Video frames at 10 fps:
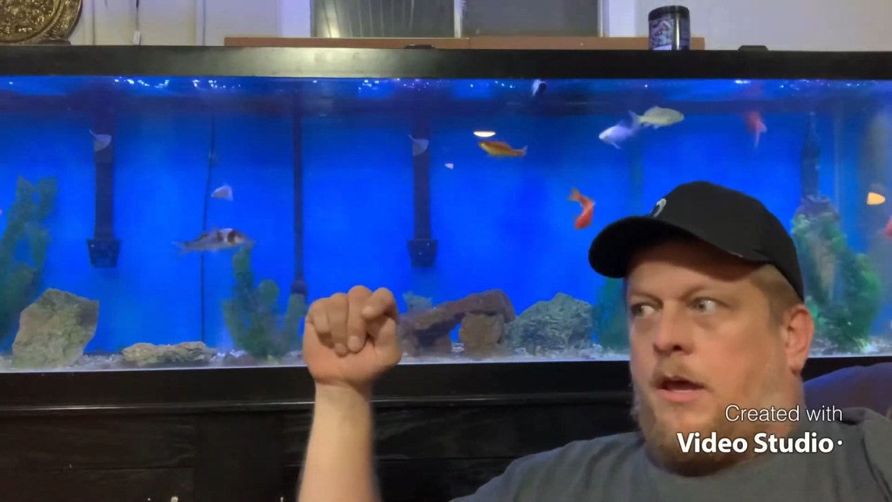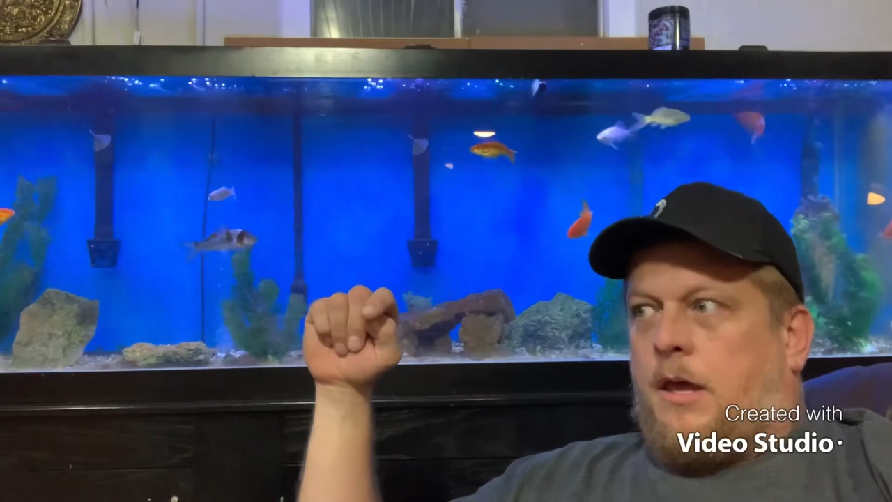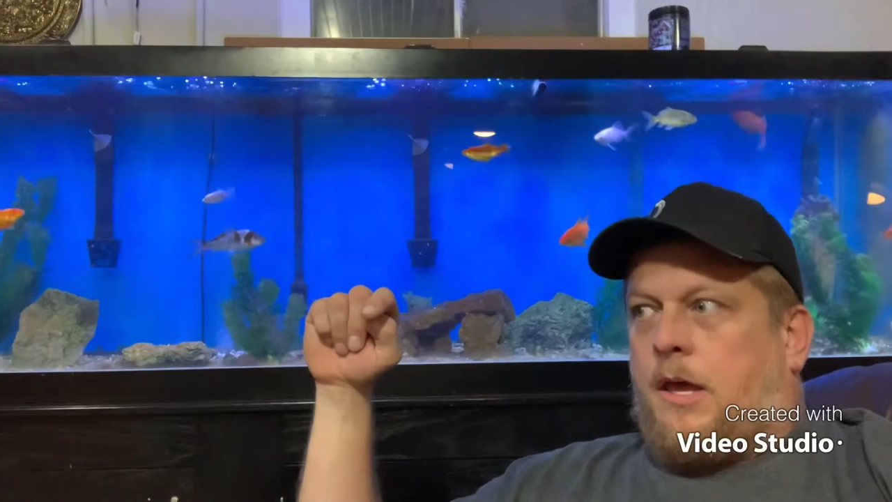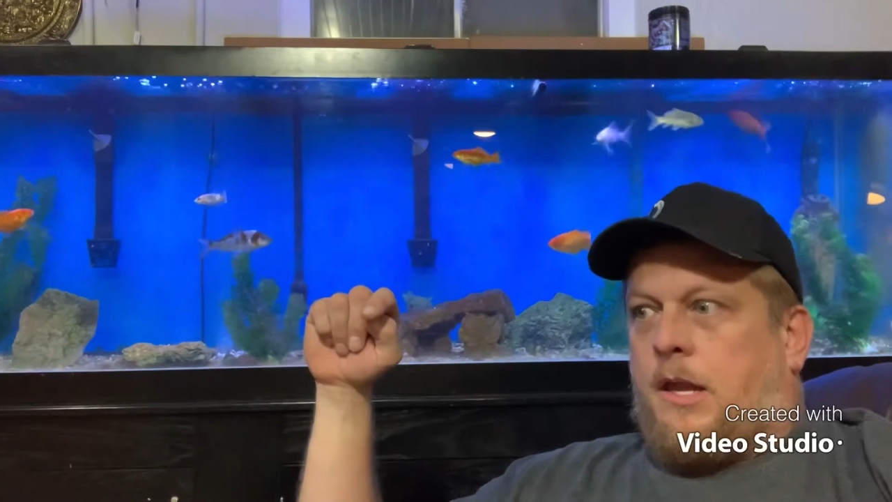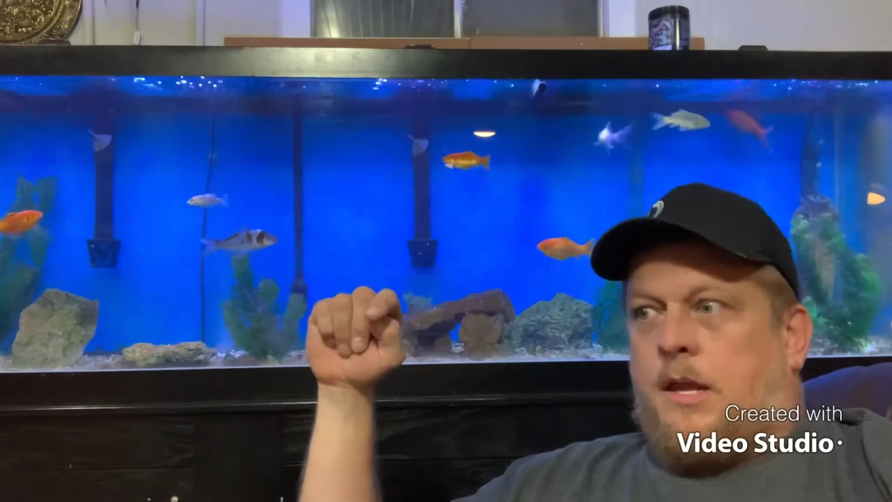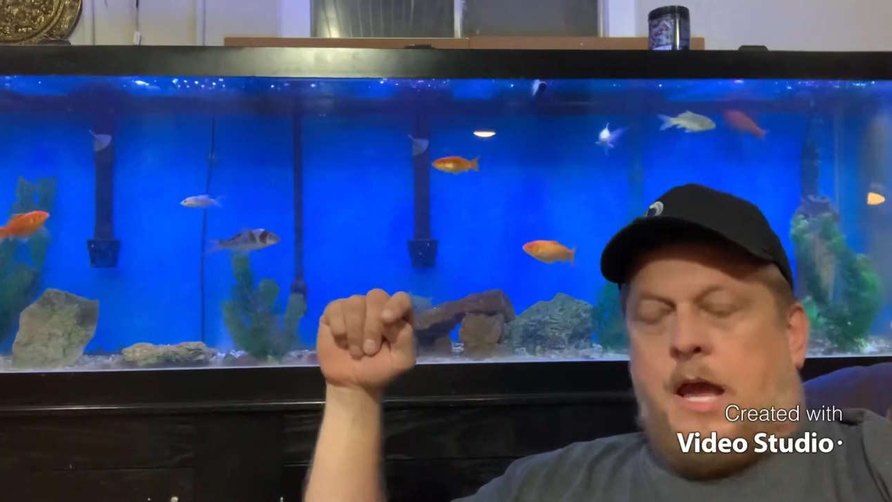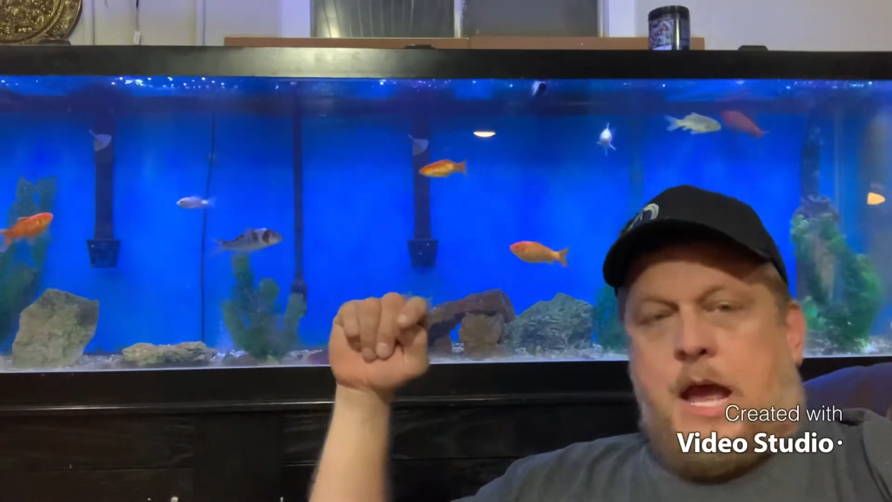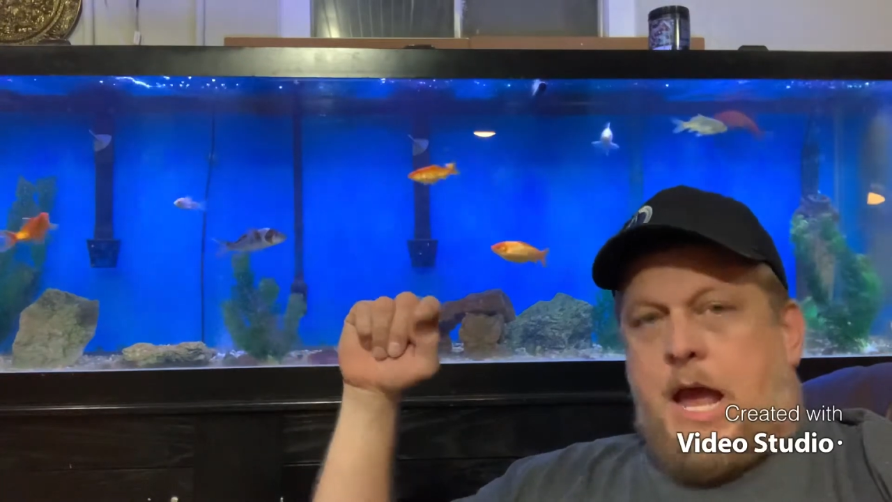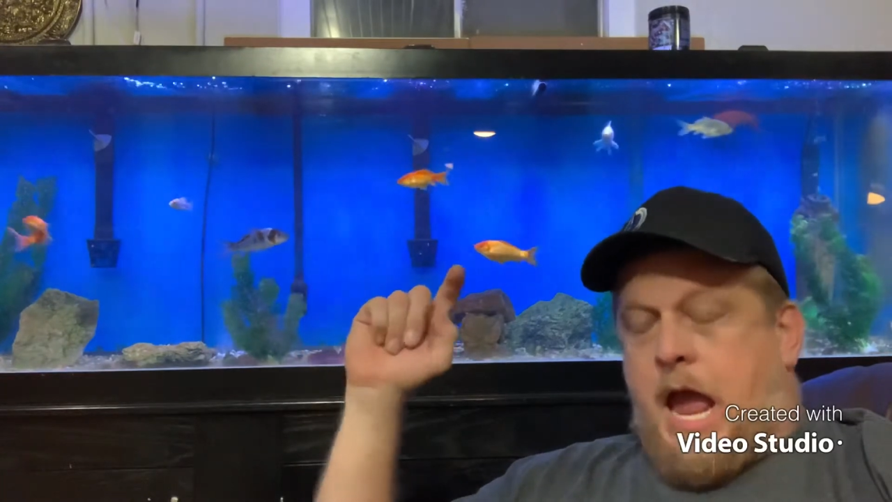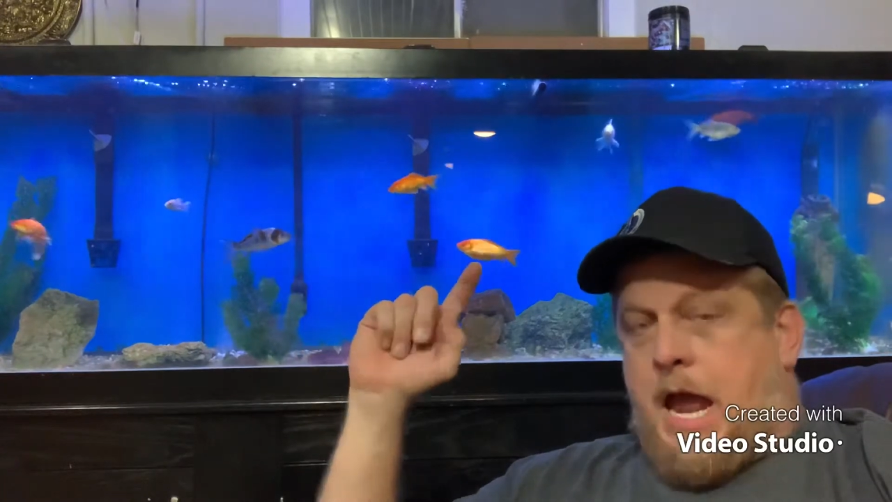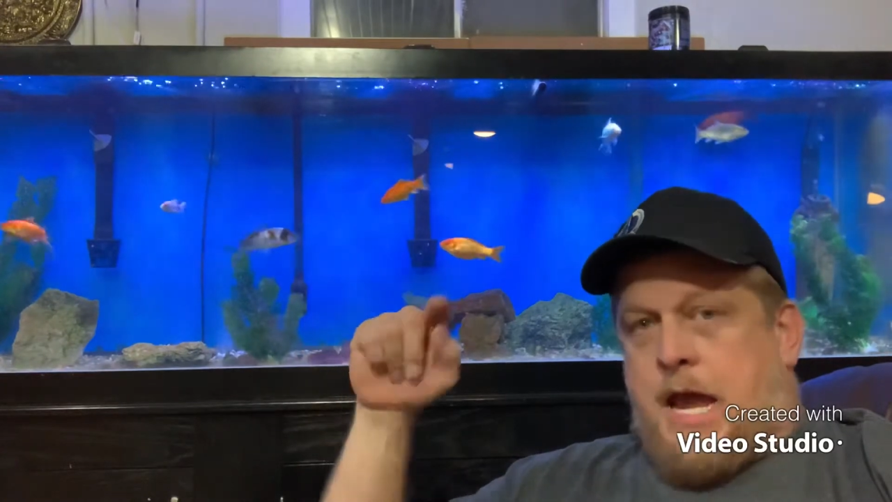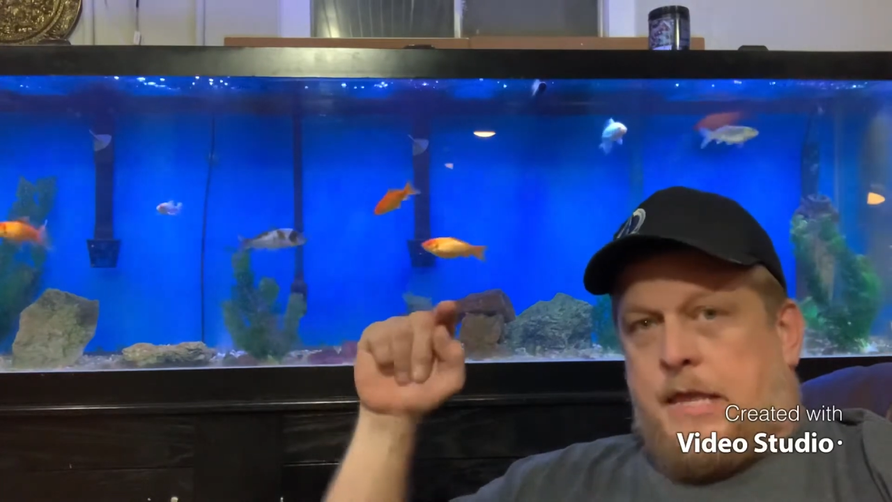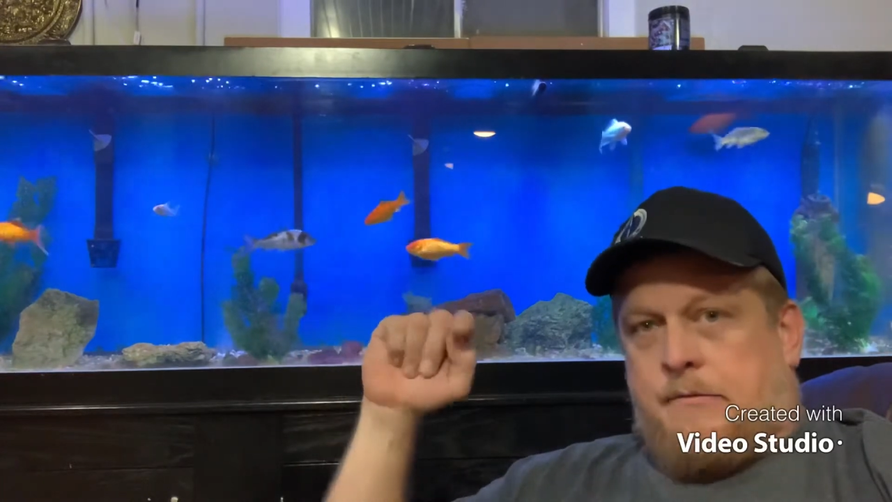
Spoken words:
and I highly